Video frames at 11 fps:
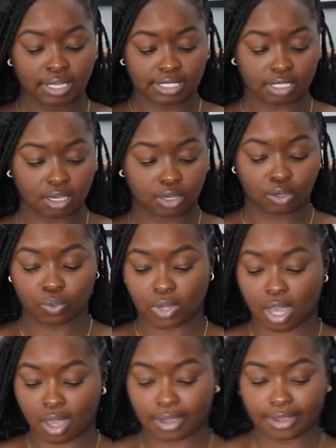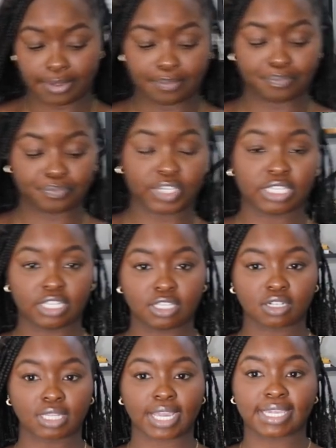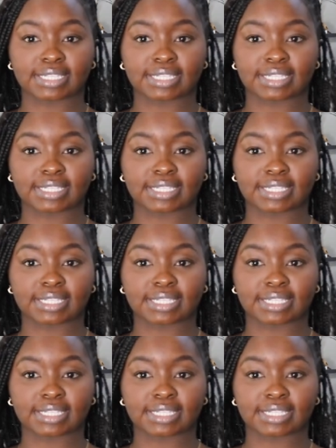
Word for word: So um, these are like